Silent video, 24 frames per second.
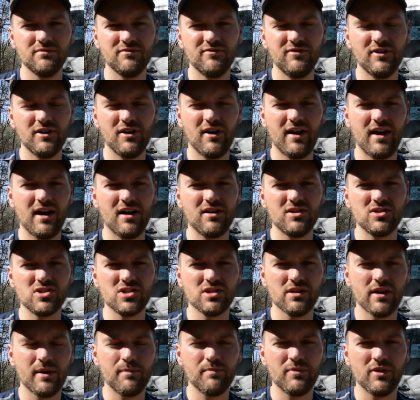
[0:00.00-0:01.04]
figure out how to
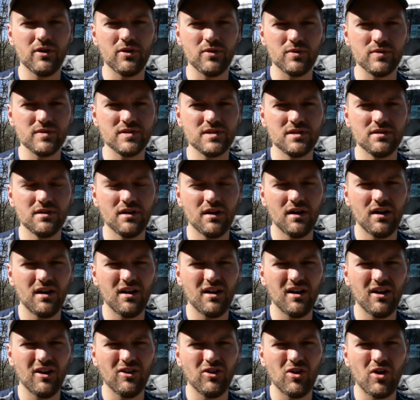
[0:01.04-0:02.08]
schlep those
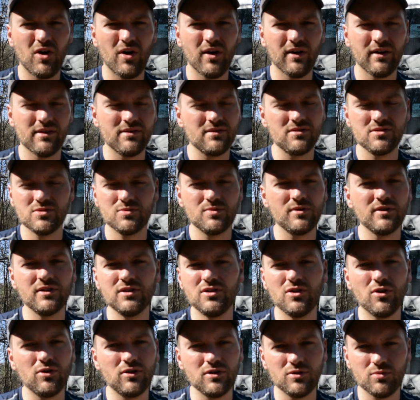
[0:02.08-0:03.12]
along. There's really
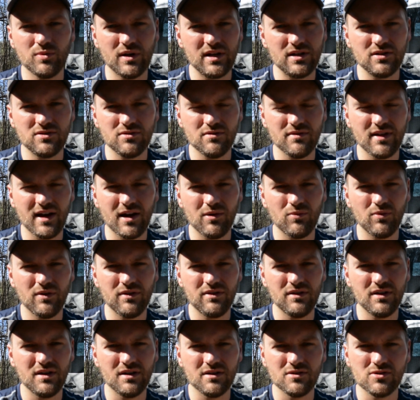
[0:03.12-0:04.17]
no good way to do that with
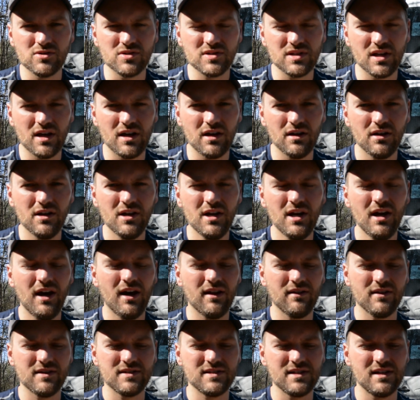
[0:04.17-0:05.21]
the Interstate
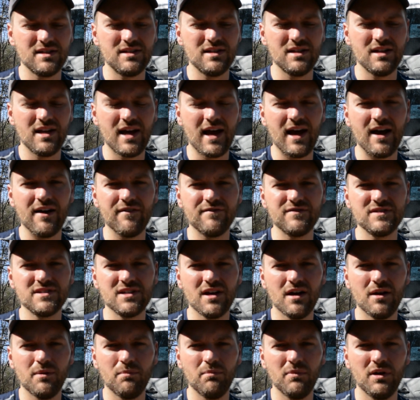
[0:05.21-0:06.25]
unless I did have
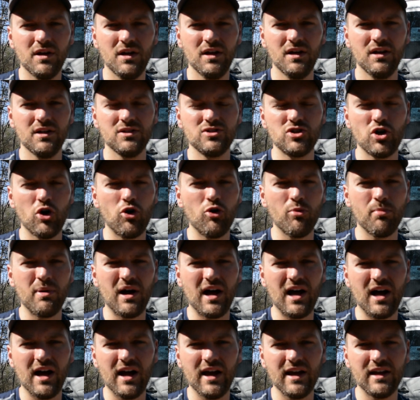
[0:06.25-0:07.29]
some tow
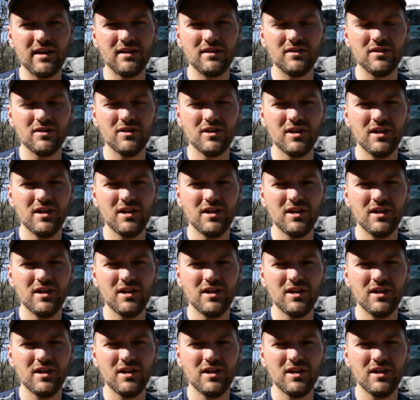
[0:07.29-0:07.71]
behind,